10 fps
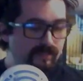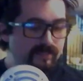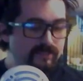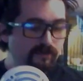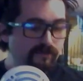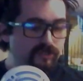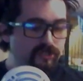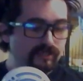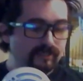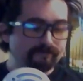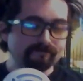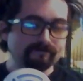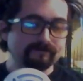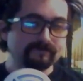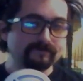So eventually,
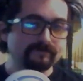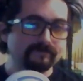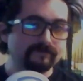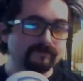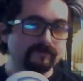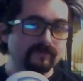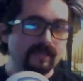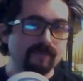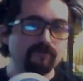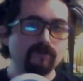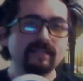everybody